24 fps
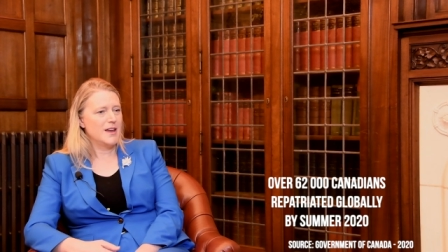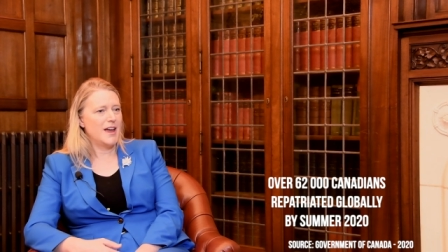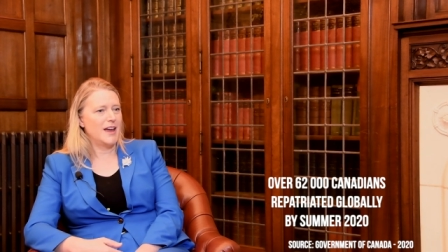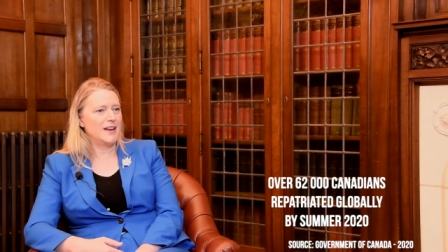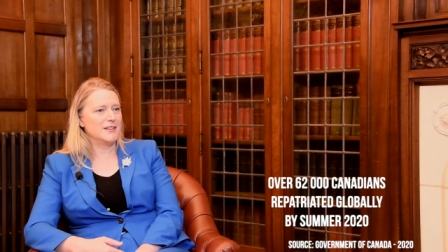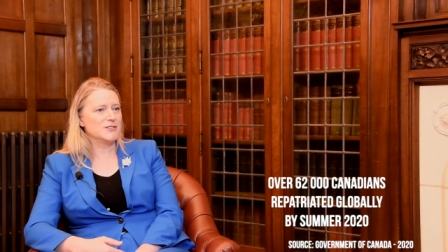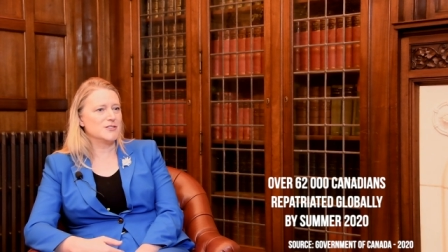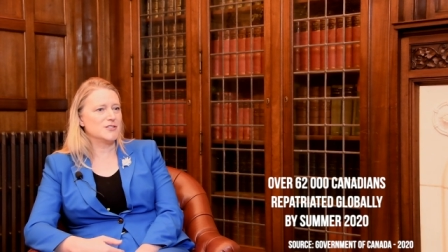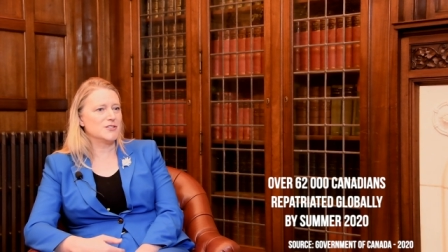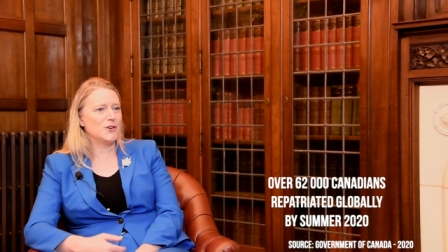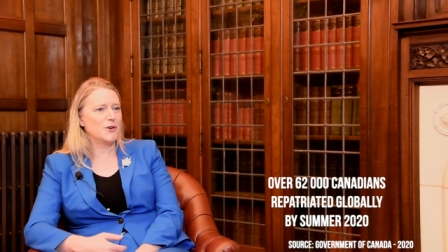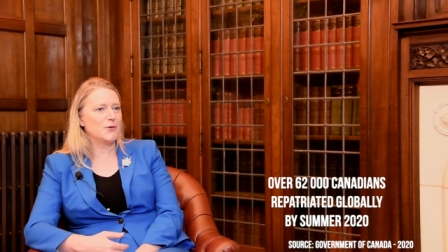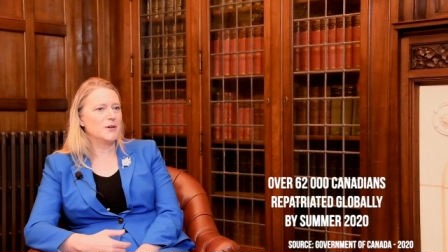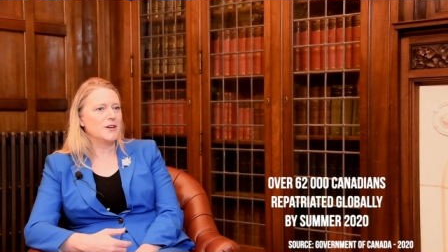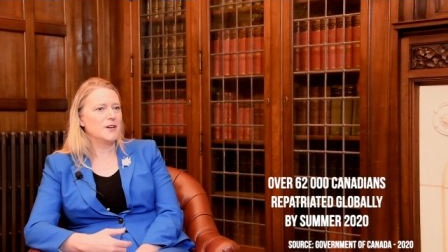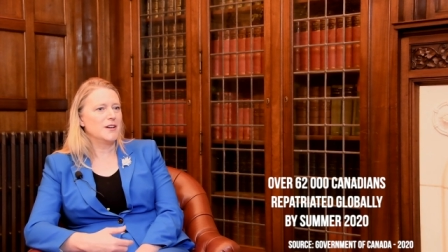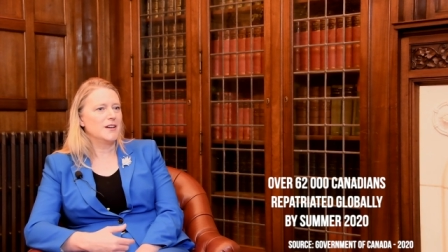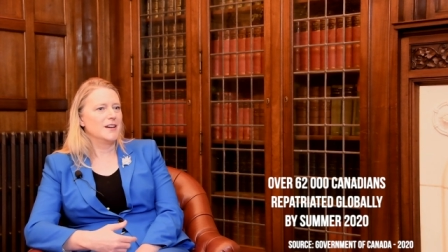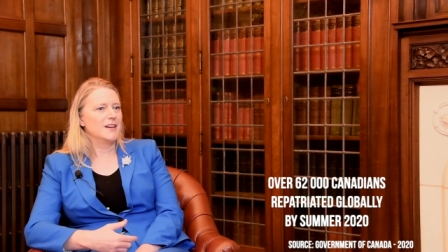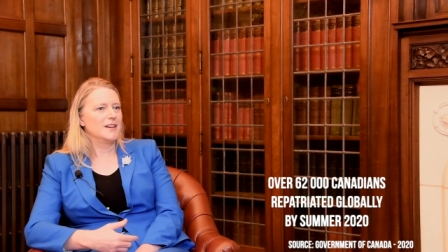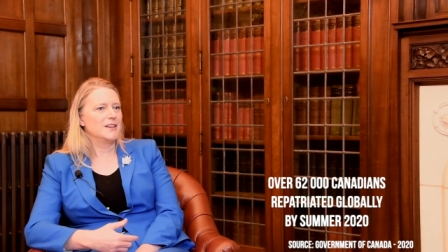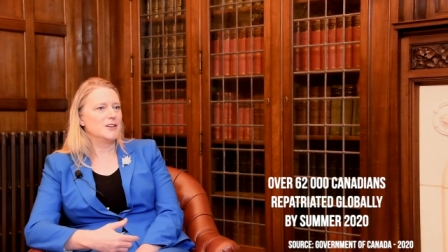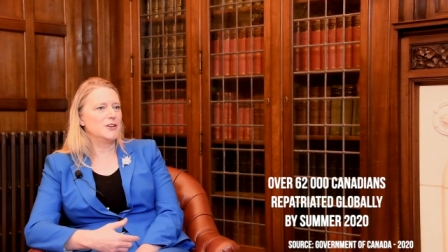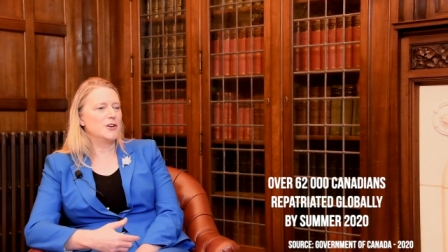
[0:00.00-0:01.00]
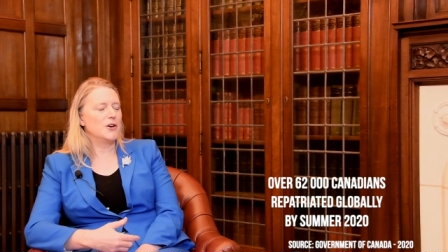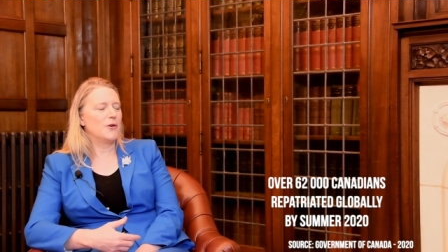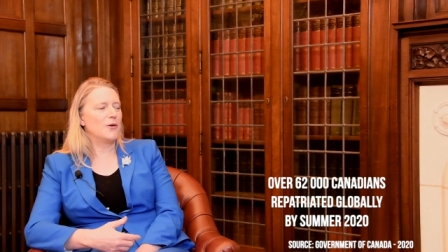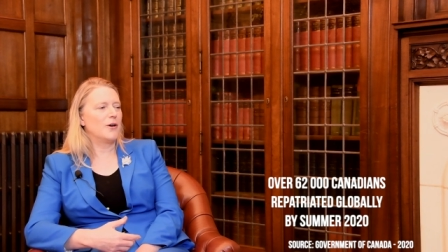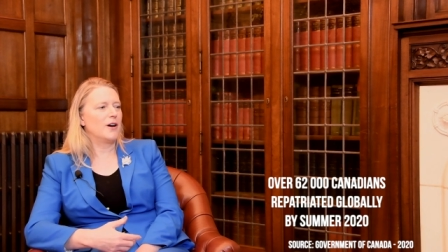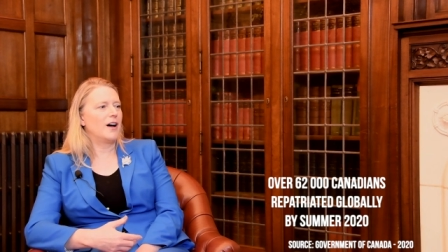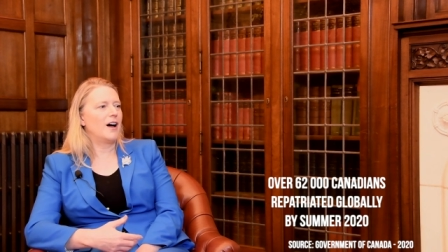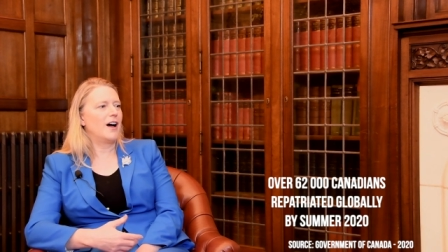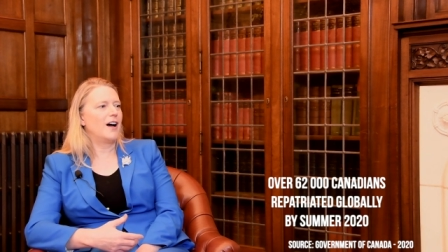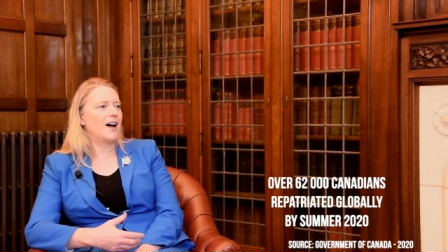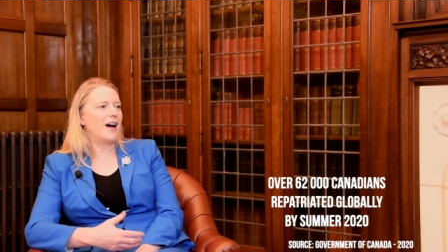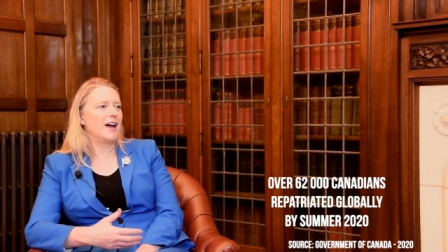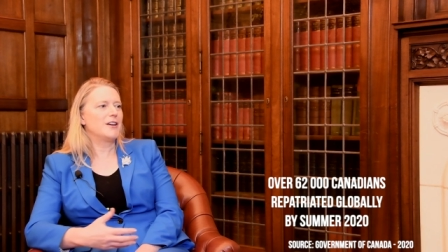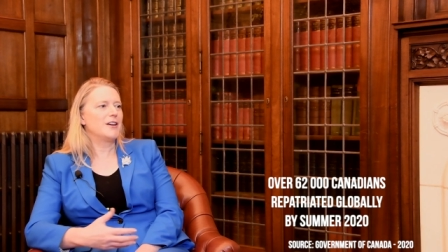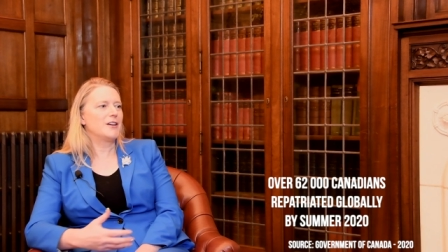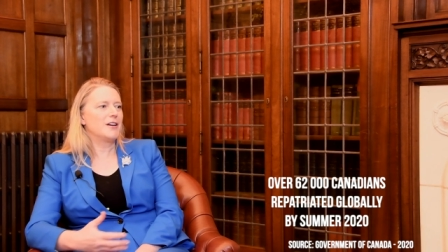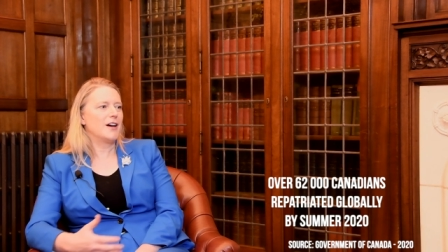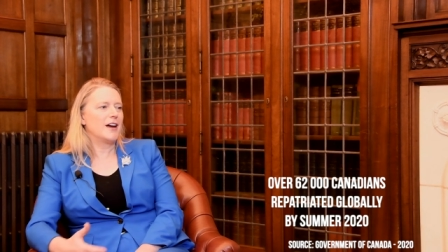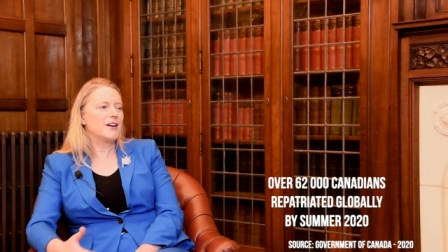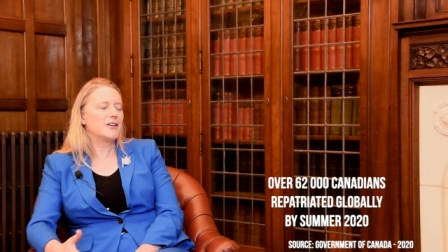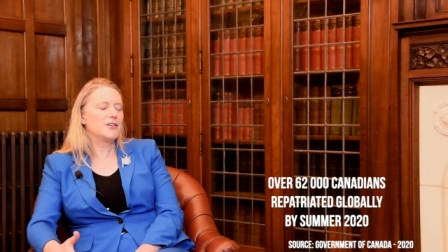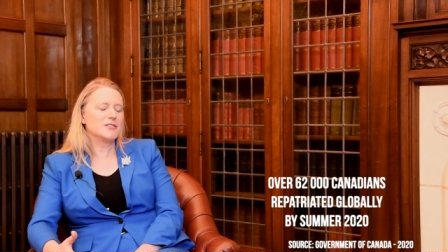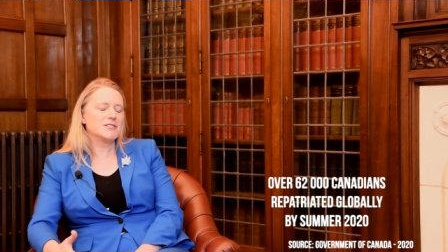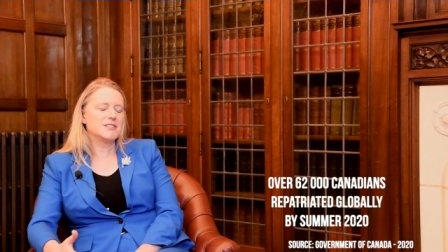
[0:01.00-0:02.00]
And so, you know, I,
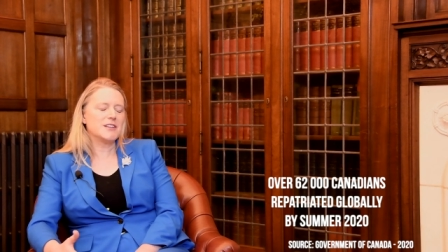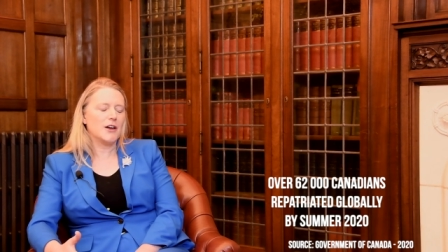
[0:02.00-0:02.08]
I could